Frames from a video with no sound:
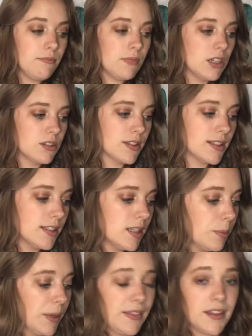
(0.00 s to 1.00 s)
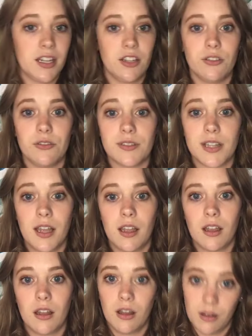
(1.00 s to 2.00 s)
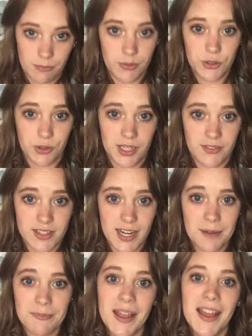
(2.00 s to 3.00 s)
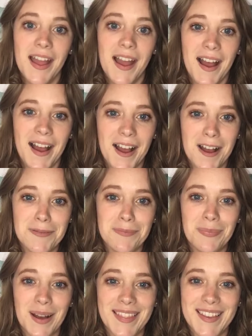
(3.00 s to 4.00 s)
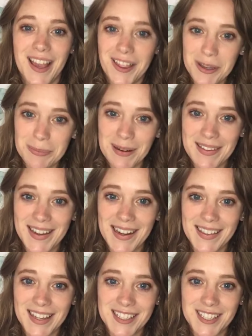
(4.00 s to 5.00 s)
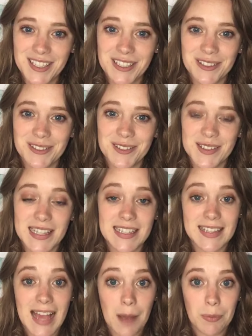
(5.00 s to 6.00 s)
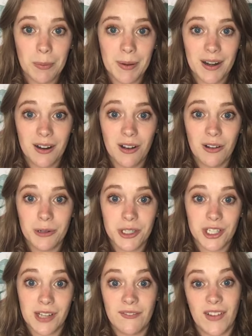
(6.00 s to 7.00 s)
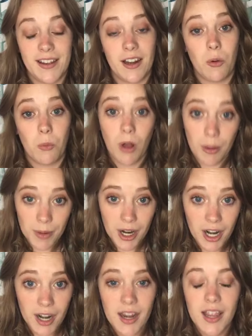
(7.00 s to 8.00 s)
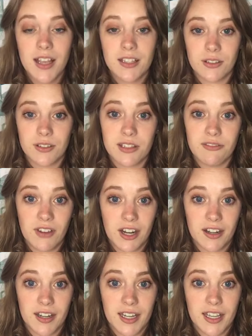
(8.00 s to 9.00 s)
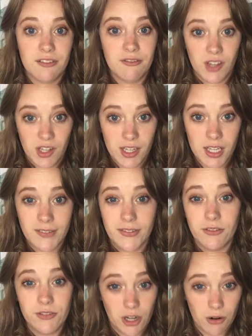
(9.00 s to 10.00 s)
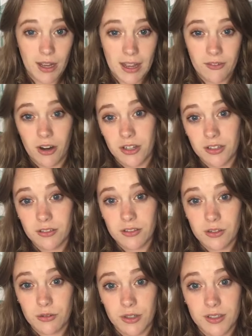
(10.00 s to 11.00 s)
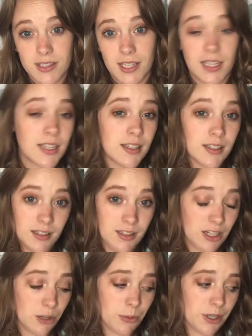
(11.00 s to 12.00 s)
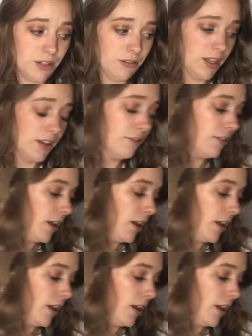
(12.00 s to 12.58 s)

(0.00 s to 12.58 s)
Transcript: So this is the brand that I use majority of the time. But the other brand that I like to use is Apple Barrel, which you can find at Walmart. So it's very convenient if you don't have art stores like near where you live.